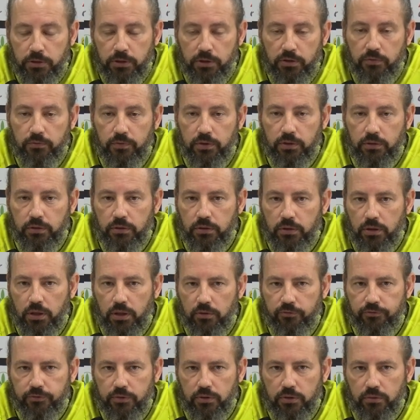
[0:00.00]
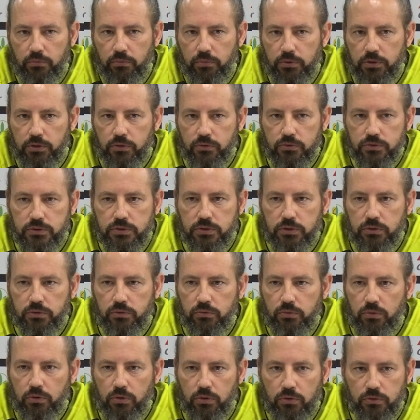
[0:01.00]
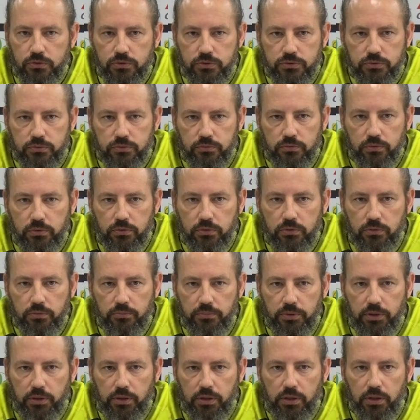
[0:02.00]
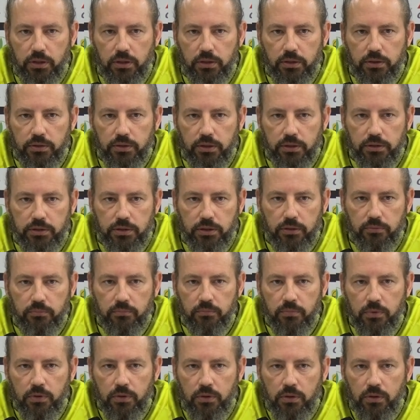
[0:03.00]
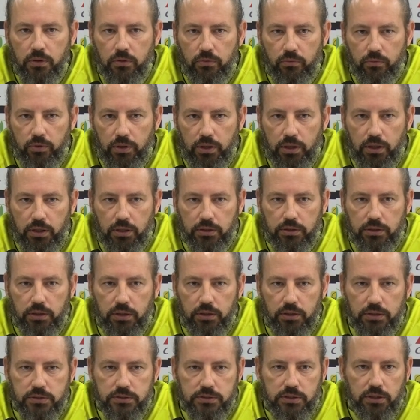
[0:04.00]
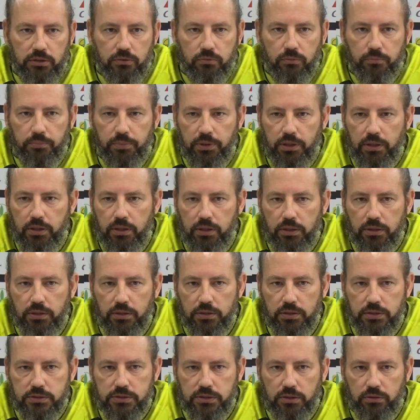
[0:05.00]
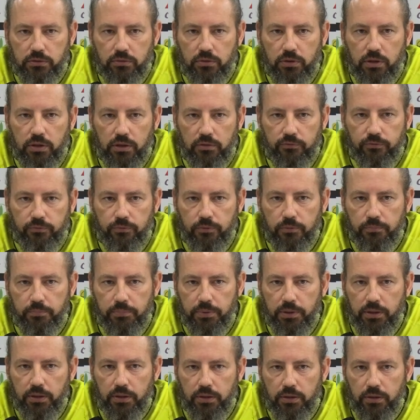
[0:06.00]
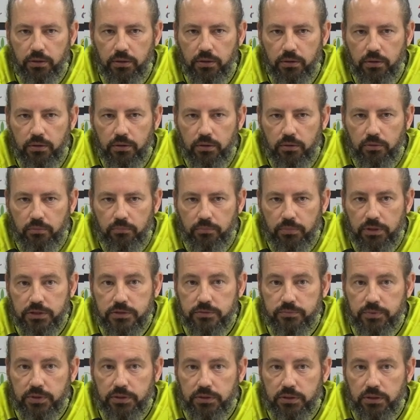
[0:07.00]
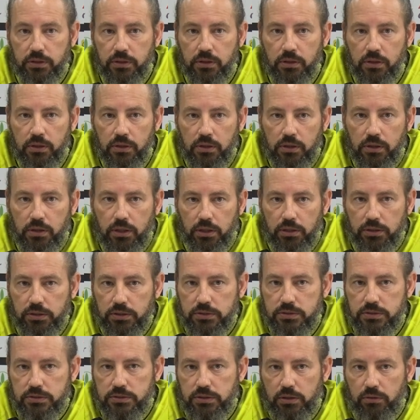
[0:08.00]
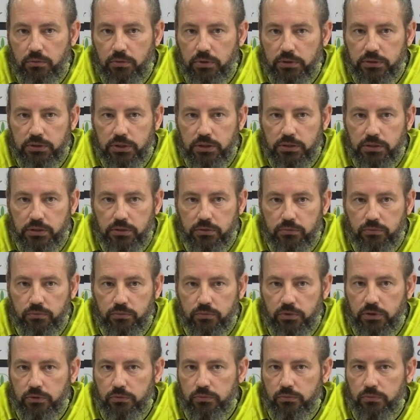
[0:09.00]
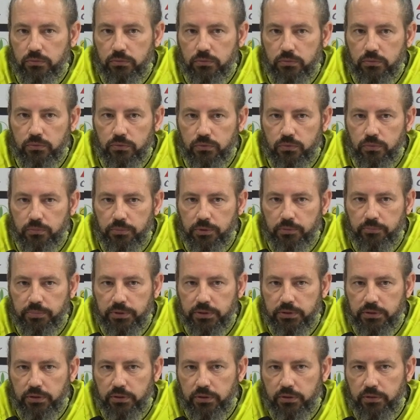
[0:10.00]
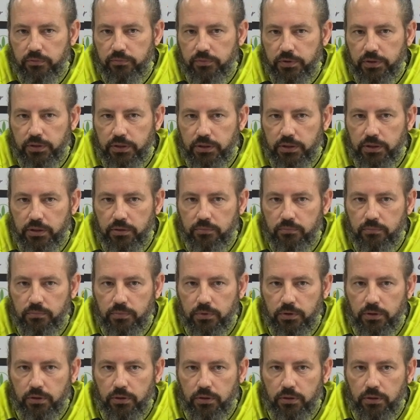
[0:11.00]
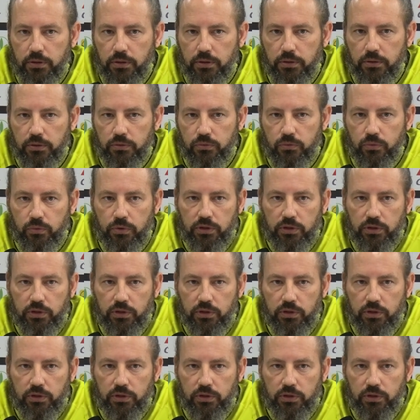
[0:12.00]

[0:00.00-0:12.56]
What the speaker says: Even after we concede two goals very early, the team react and start to play, and in the second half we play much better. And this is our target, to try to be better every game and